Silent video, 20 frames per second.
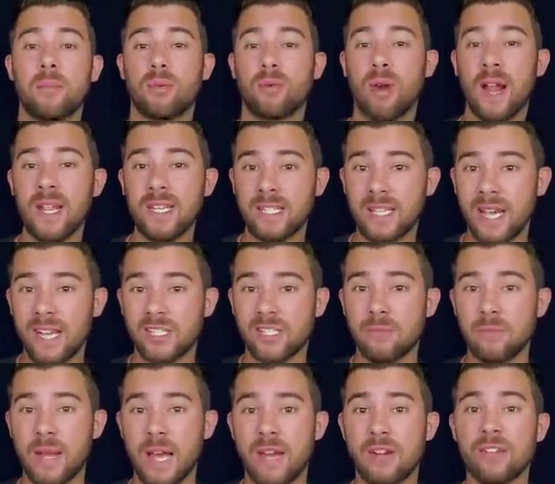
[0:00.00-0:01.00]
price
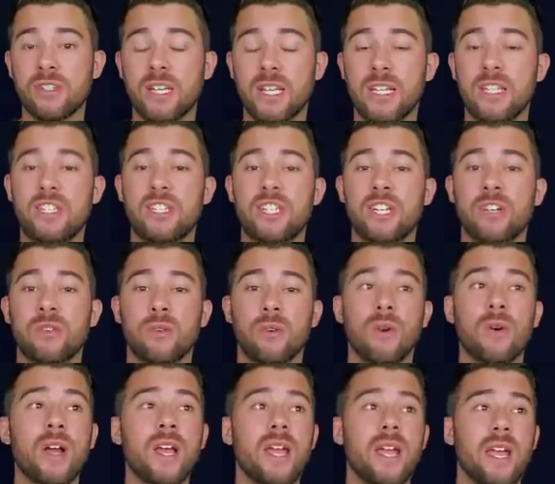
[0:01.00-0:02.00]
action patterns in
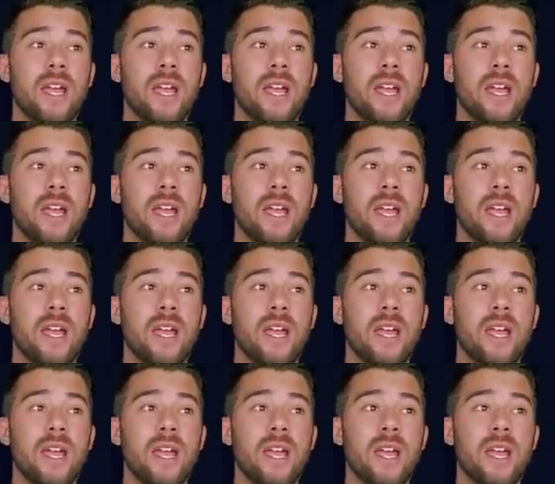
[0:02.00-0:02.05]
general